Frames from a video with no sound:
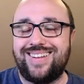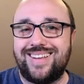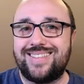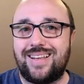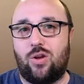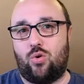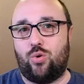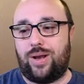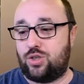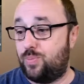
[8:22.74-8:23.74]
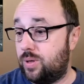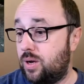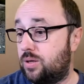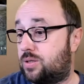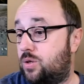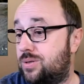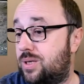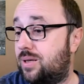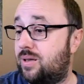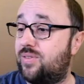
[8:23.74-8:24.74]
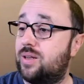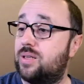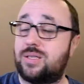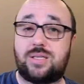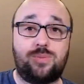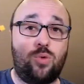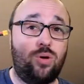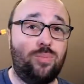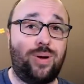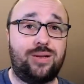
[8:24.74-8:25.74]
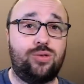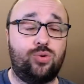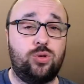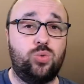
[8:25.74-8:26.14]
is a long range, because using even this small battery,